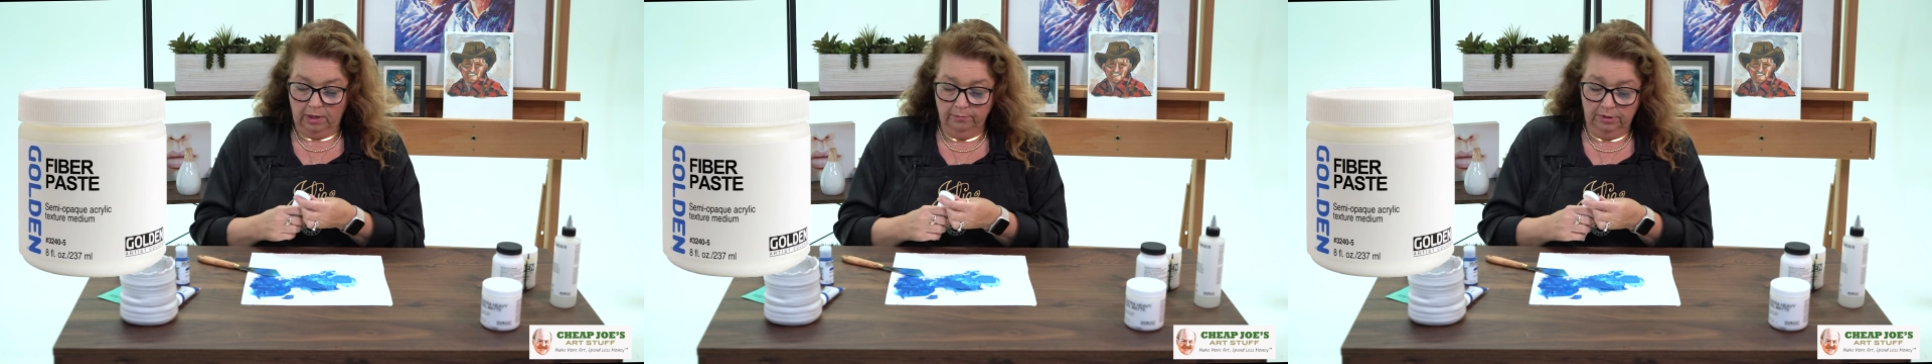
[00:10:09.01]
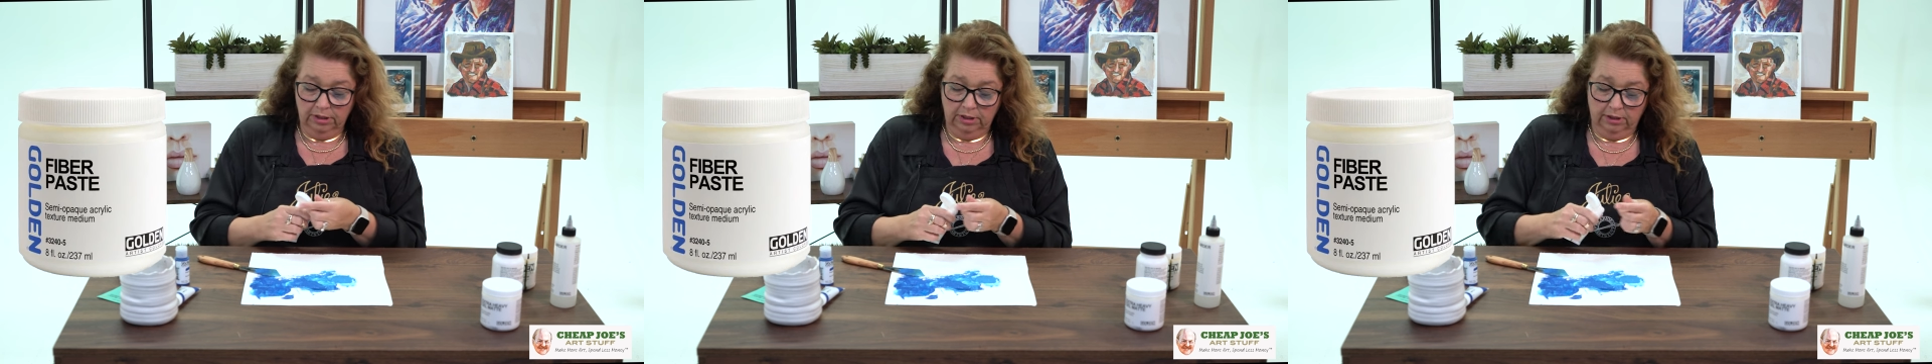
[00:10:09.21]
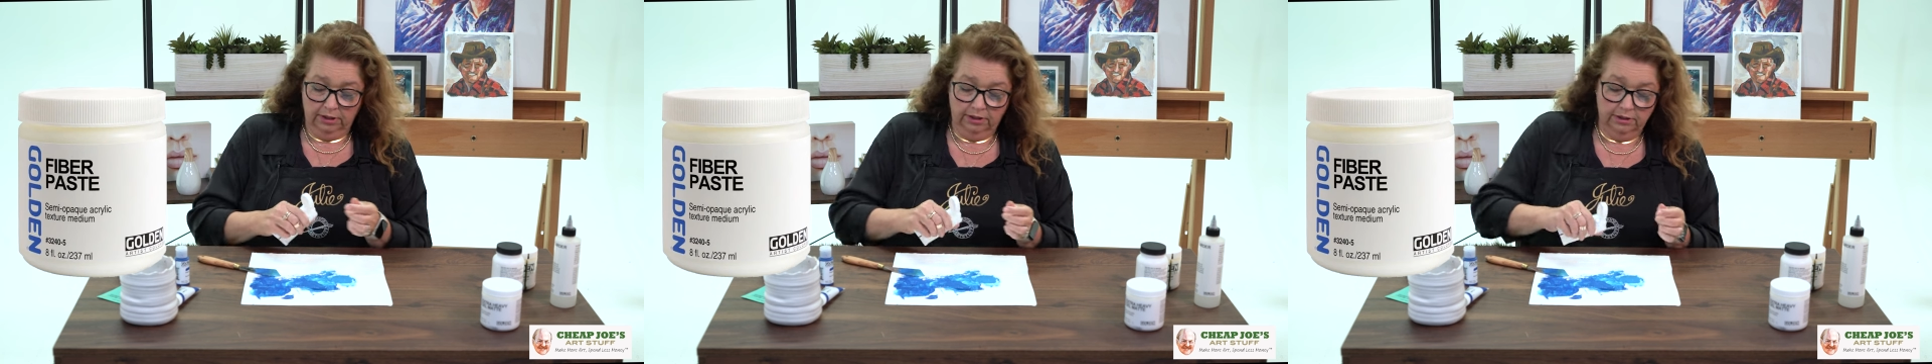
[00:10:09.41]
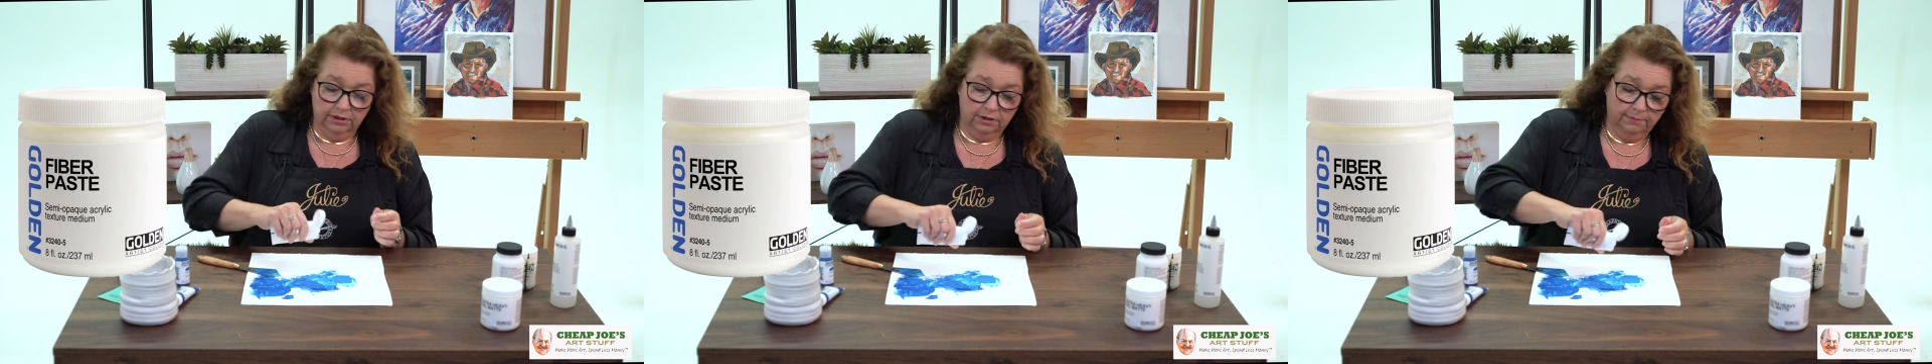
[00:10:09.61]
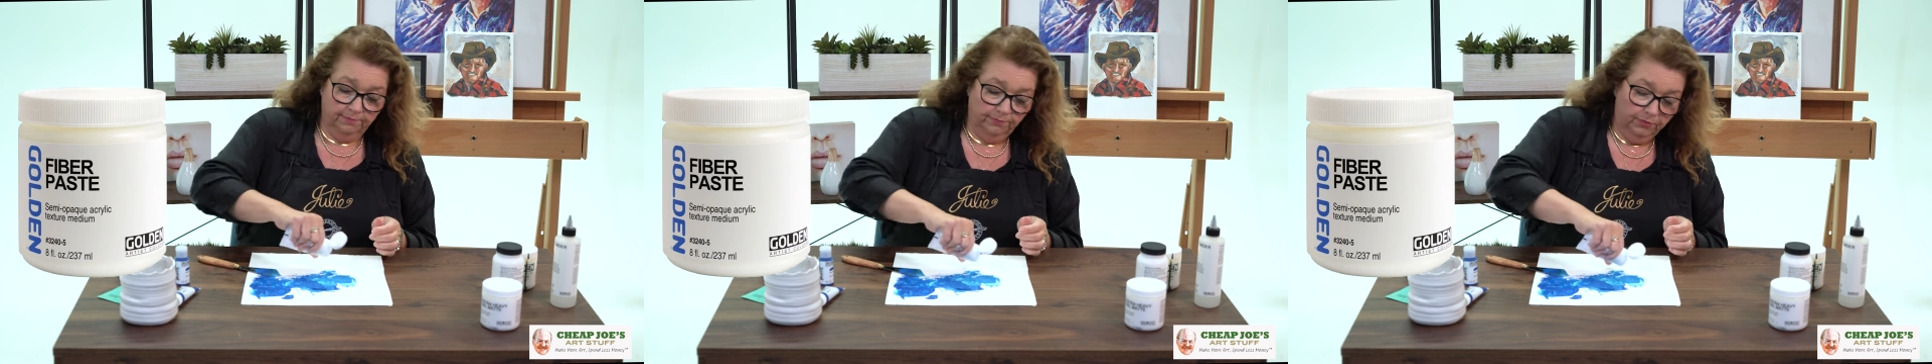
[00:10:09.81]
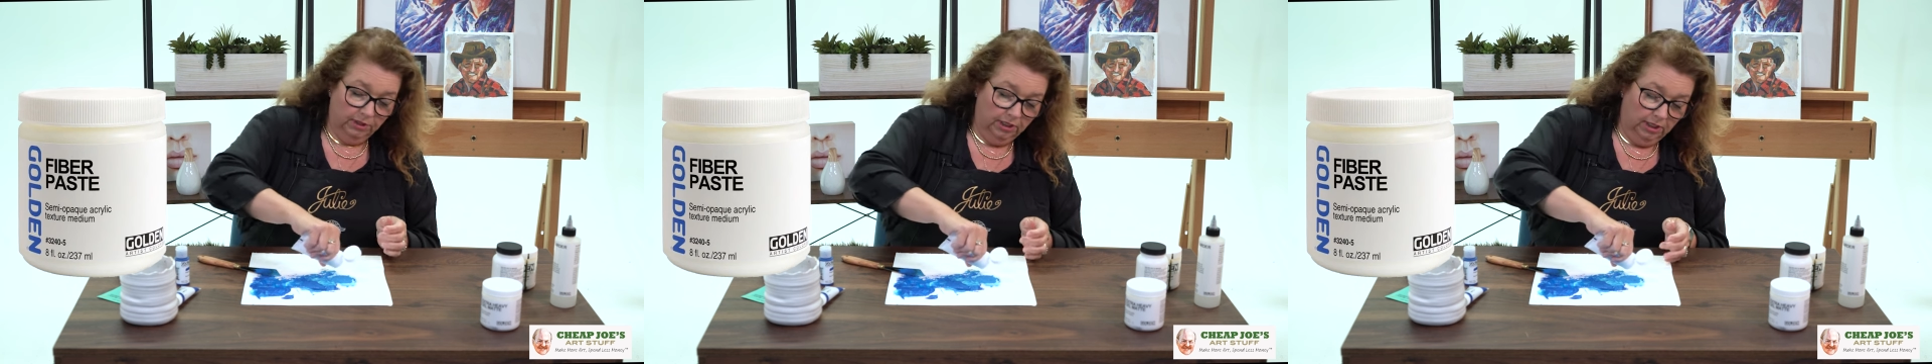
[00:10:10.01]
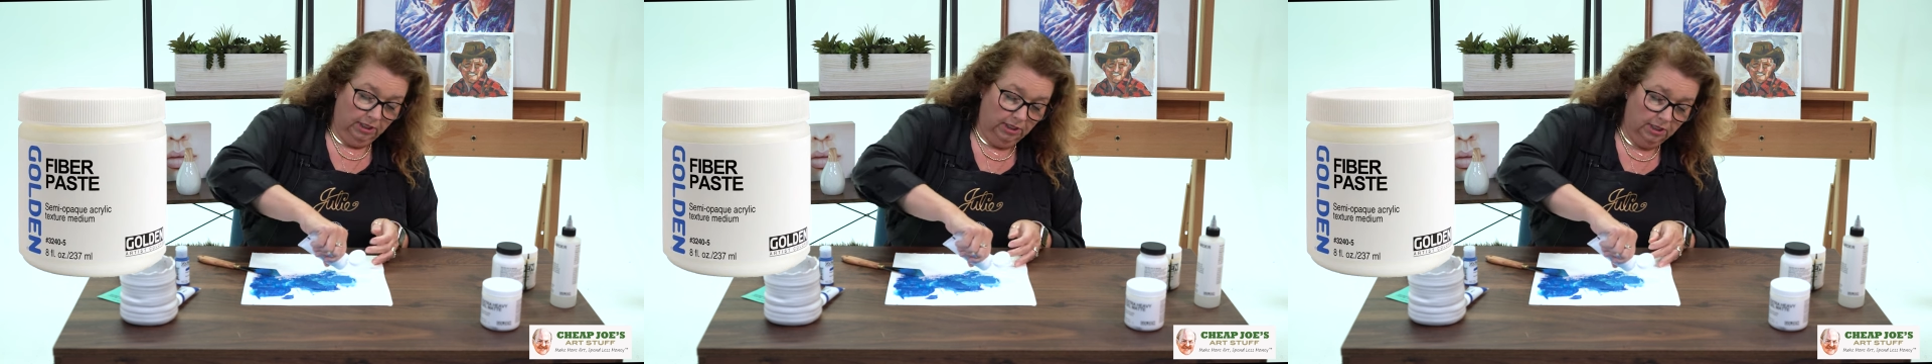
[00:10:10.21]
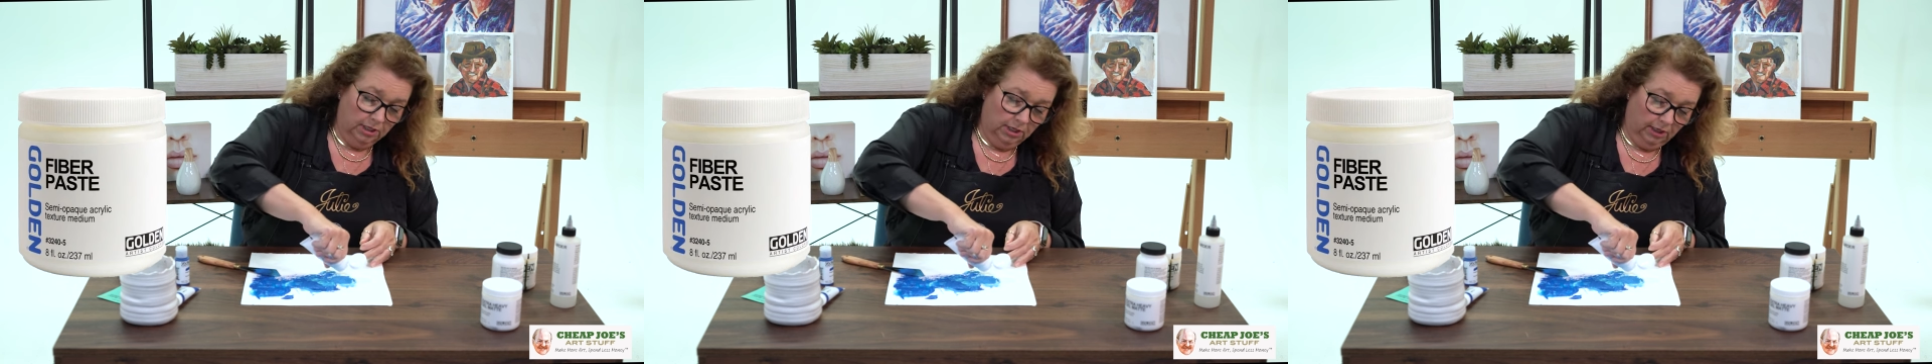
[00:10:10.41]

because it